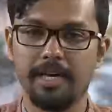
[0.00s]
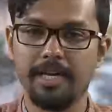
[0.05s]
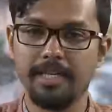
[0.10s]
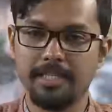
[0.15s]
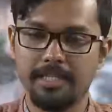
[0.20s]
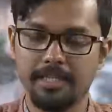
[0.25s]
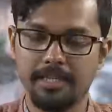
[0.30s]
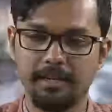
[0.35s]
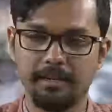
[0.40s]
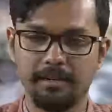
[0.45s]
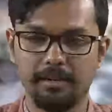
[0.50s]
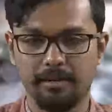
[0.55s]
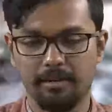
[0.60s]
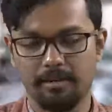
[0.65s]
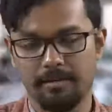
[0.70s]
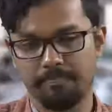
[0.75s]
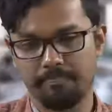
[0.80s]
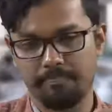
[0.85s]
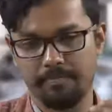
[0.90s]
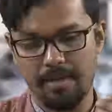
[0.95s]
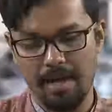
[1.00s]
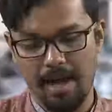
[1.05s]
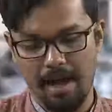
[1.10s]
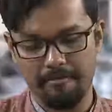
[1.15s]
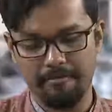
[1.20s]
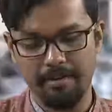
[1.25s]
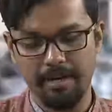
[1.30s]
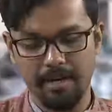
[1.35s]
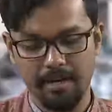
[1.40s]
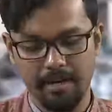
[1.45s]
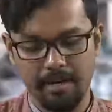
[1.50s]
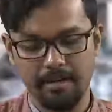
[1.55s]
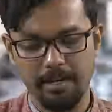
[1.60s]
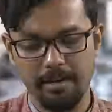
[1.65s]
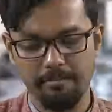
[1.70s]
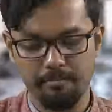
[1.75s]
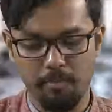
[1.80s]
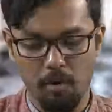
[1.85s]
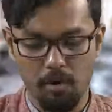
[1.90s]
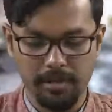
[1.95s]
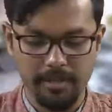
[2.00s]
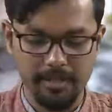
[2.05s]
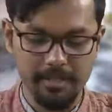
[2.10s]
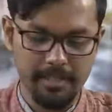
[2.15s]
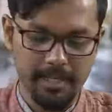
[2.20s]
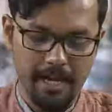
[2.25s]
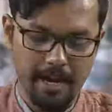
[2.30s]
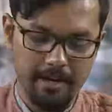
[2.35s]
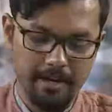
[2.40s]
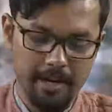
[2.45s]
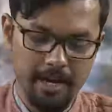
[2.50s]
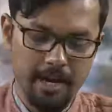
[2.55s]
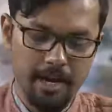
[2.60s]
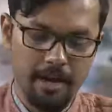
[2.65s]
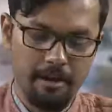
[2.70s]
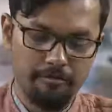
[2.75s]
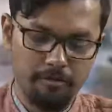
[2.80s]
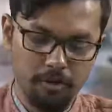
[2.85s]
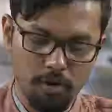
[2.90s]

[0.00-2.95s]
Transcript: is um, having an importance and if